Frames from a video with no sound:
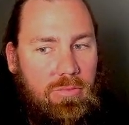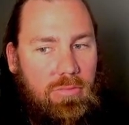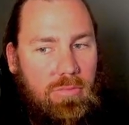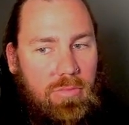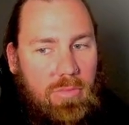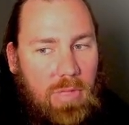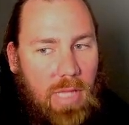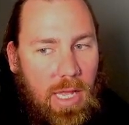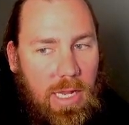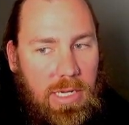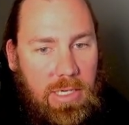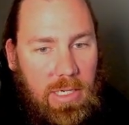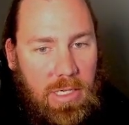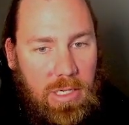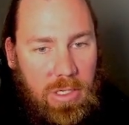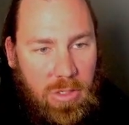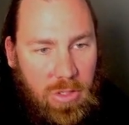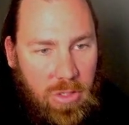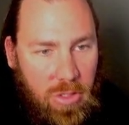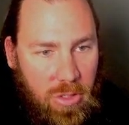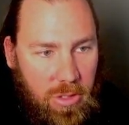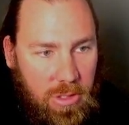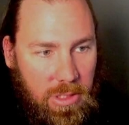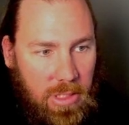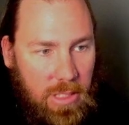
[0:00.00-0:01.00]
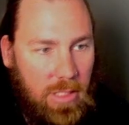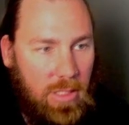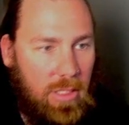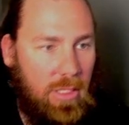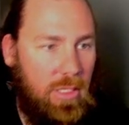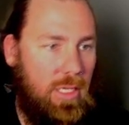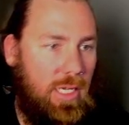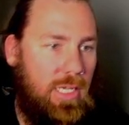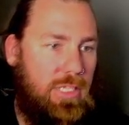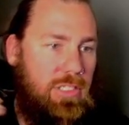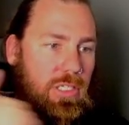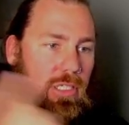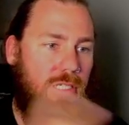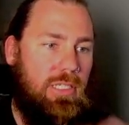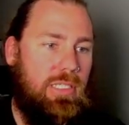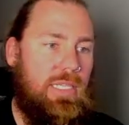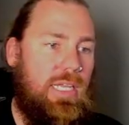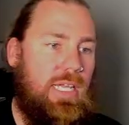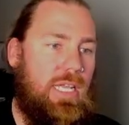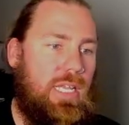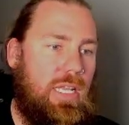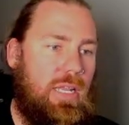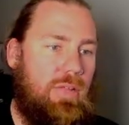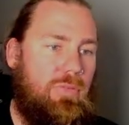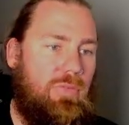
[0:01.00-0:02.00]
they didn't use it. As you can
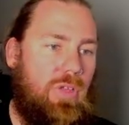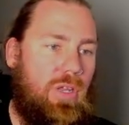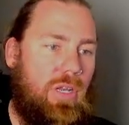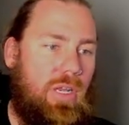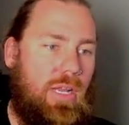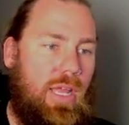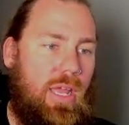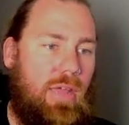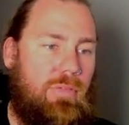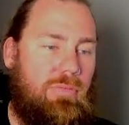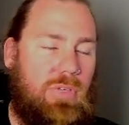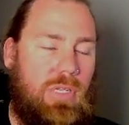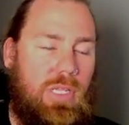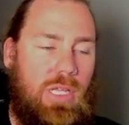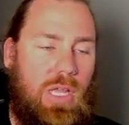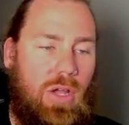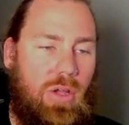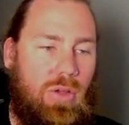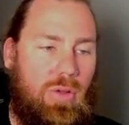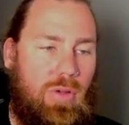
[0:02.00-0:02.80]
see, they're going to have to go